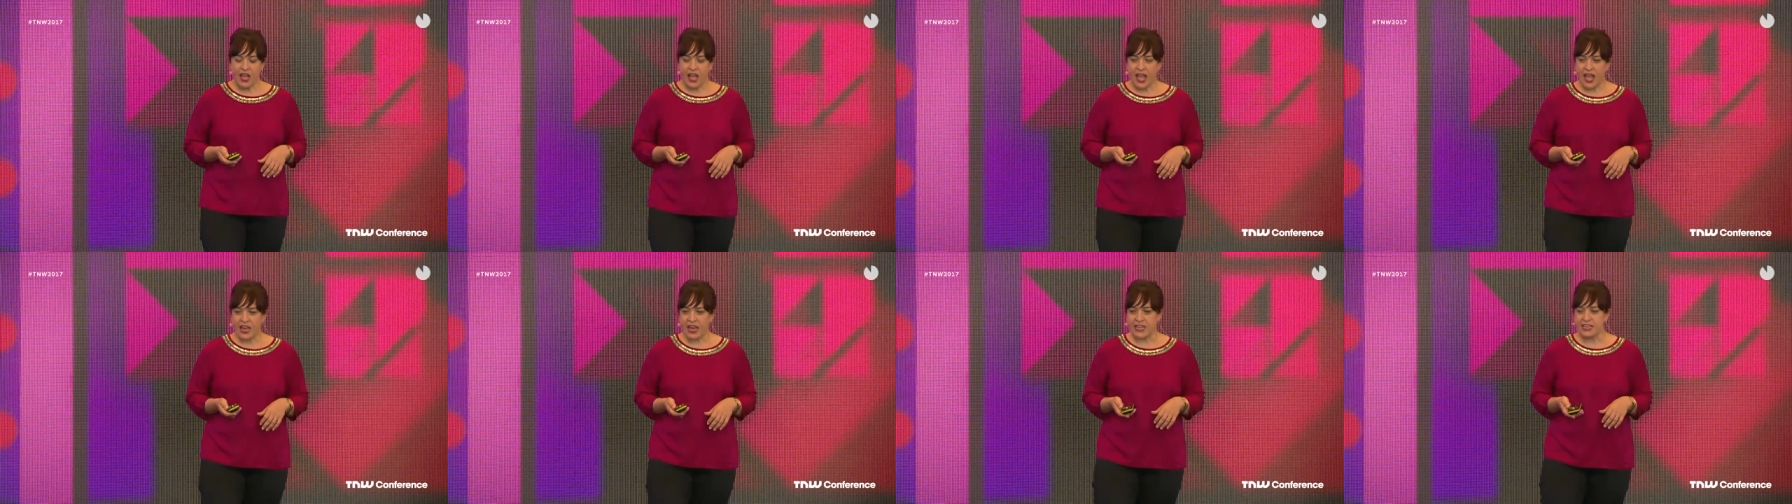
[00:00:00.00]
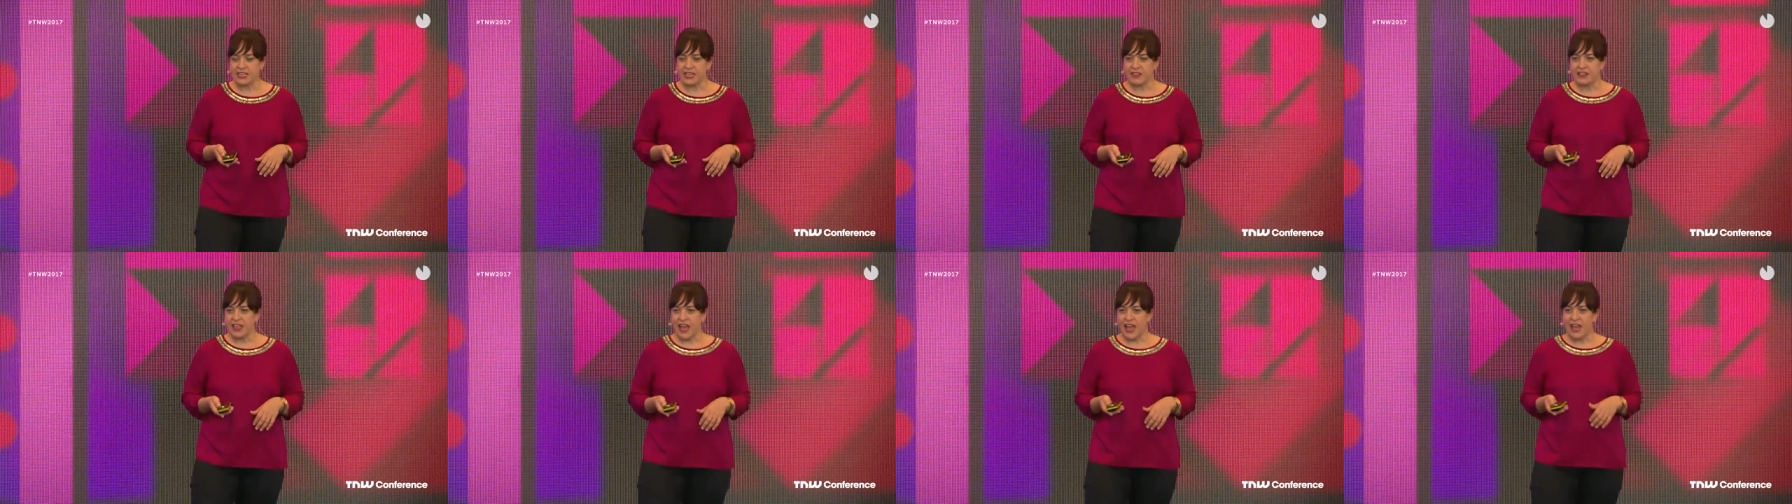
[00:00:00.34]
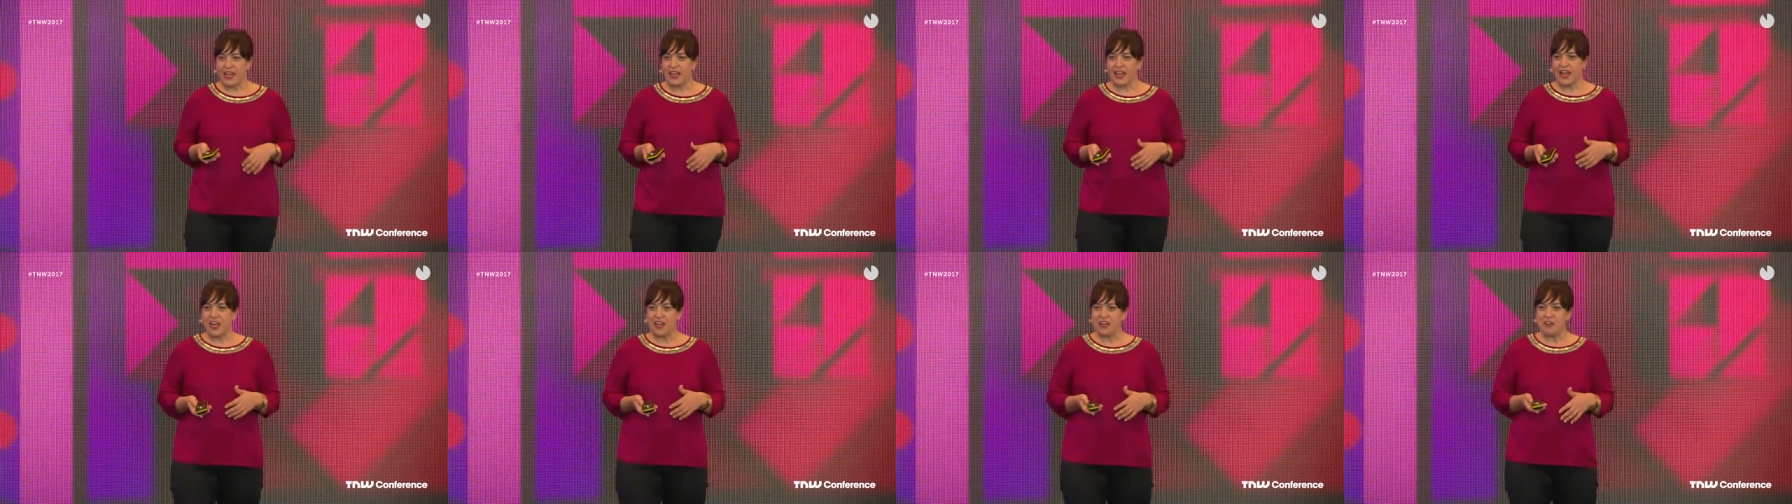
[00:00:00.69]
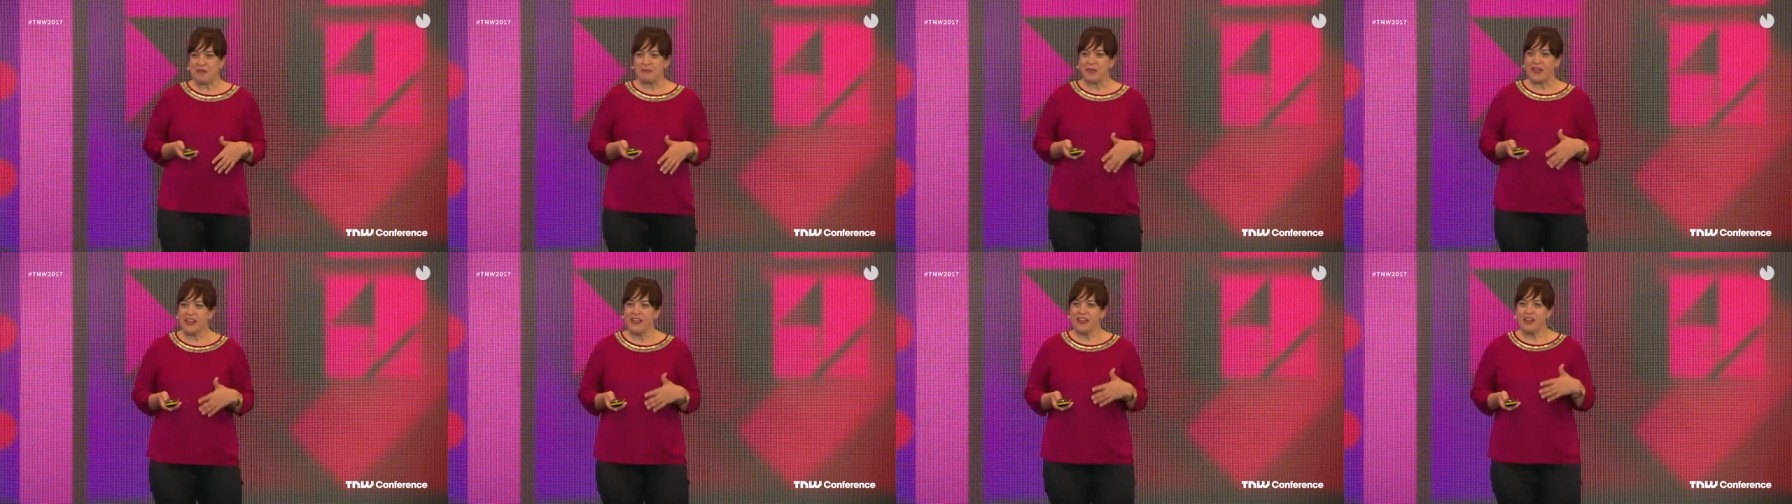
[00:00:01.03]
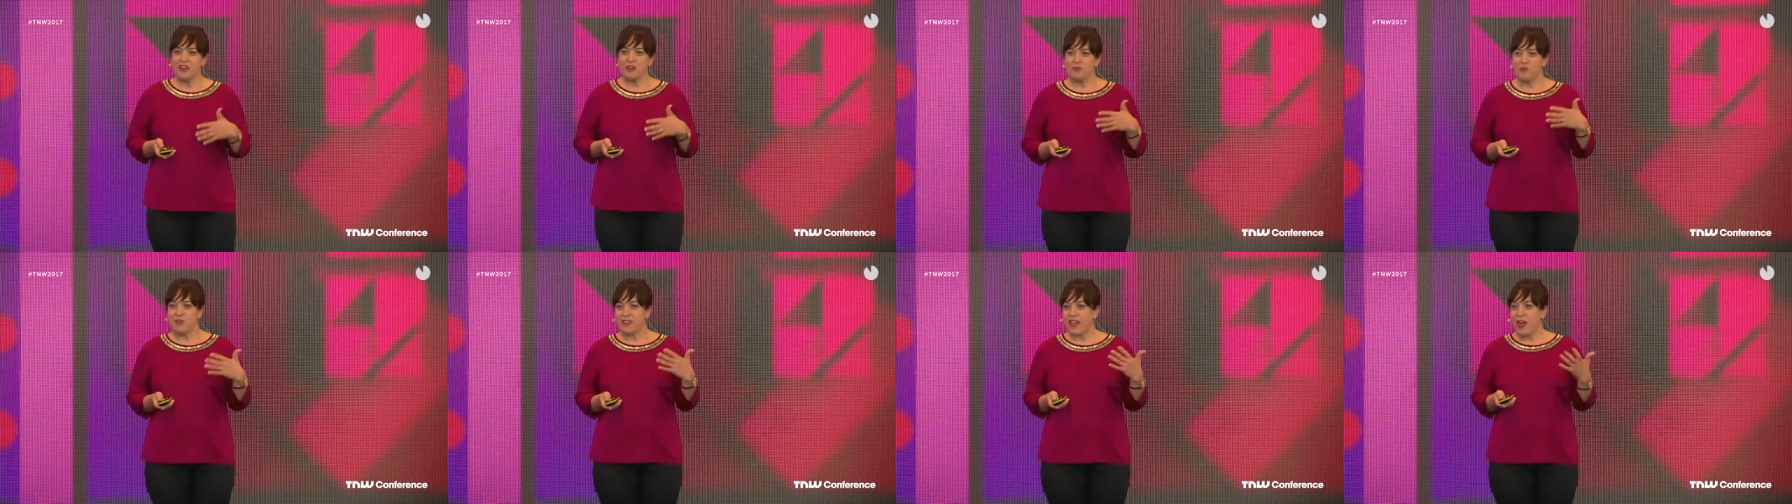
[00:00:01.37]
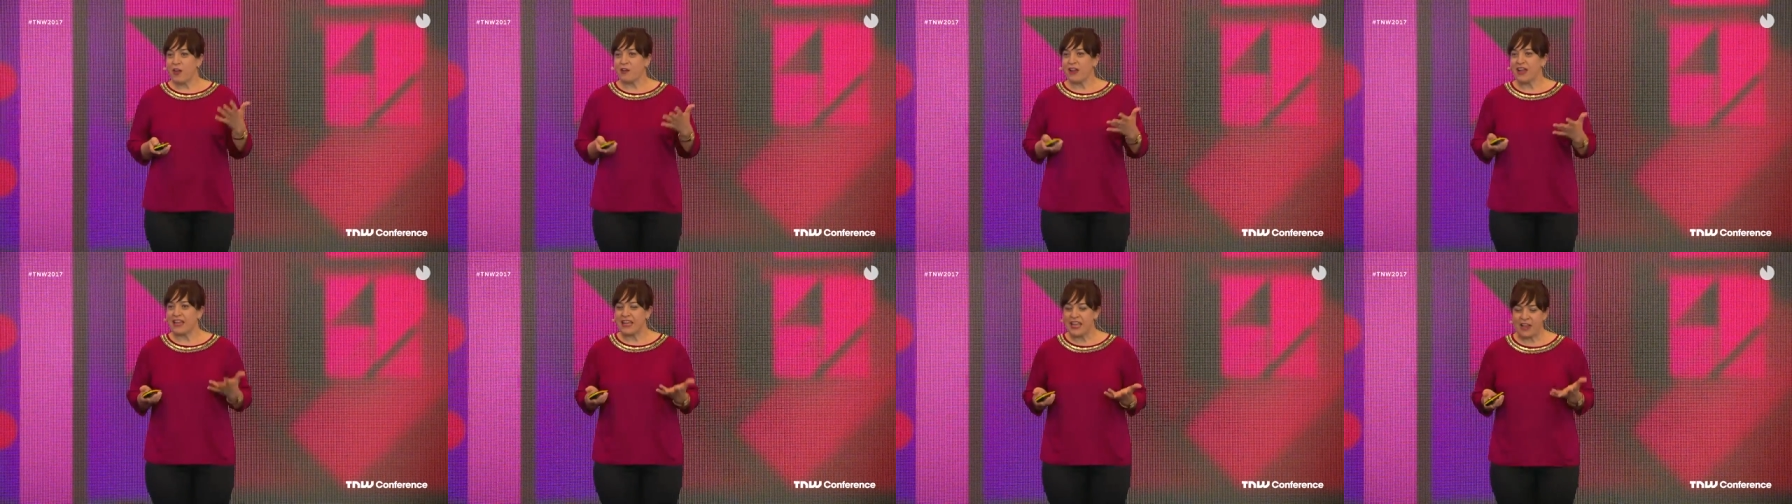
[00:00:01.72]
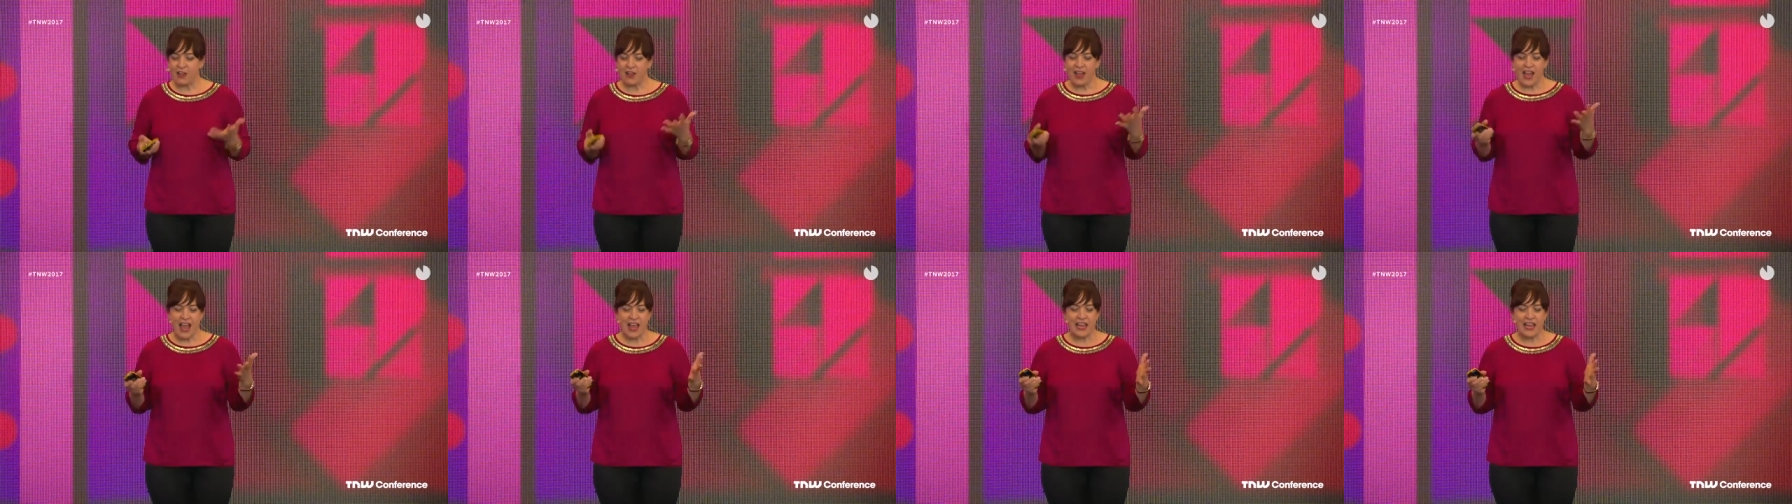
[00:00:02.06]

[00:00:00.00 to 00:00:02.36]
And I did that without, again,